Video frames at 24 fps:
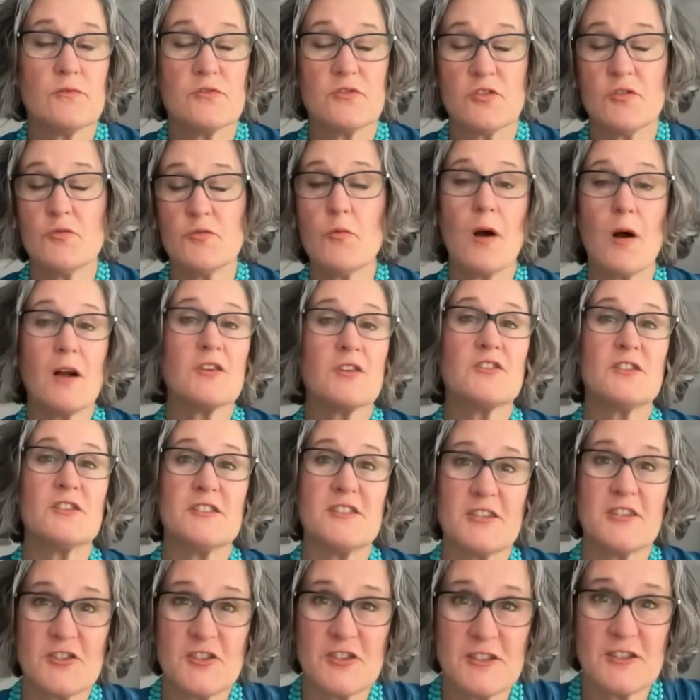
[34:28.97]
to wash the
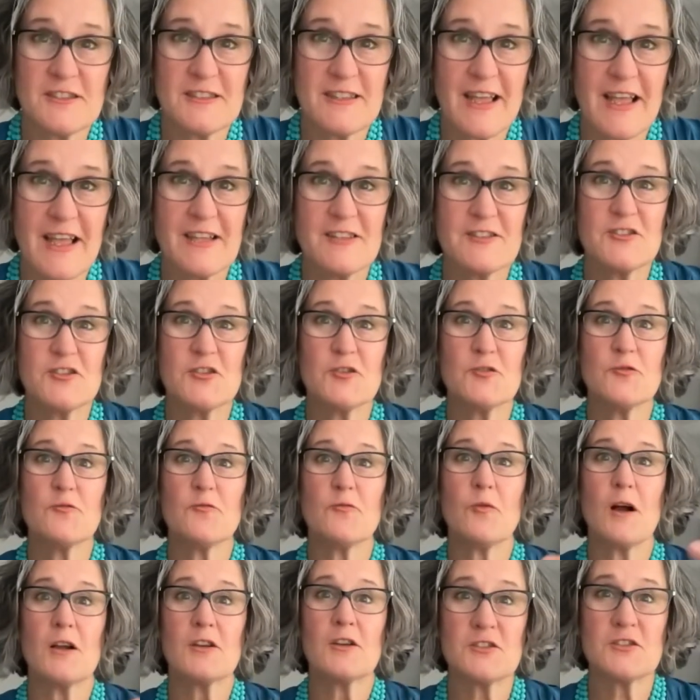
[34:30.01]
dishes and to
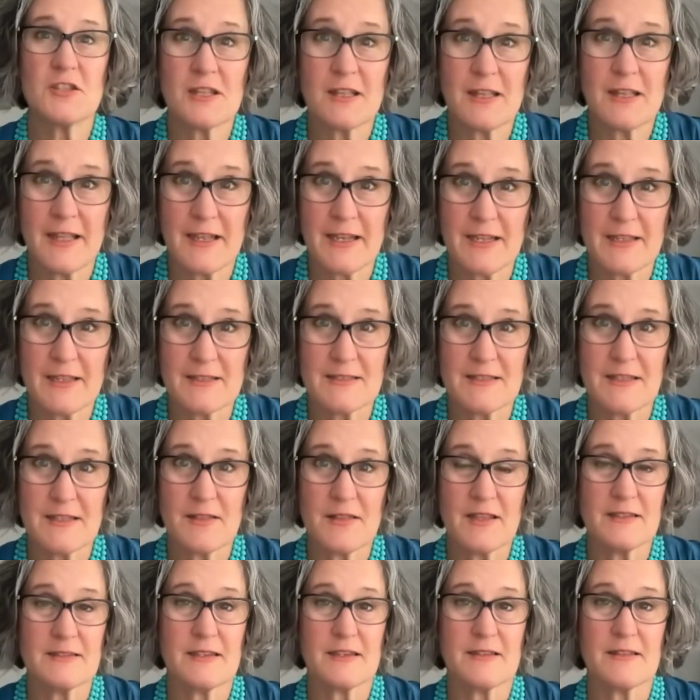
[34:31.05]
wash the linens and
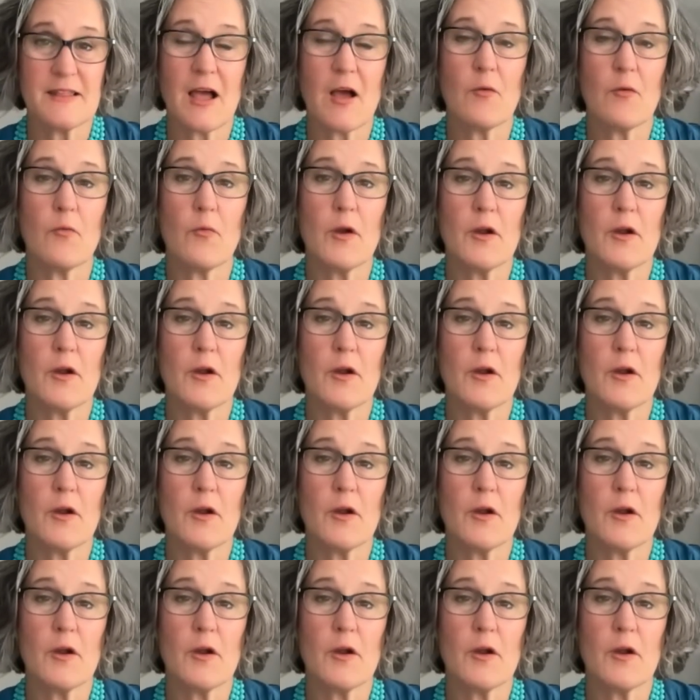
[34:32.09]
things like that?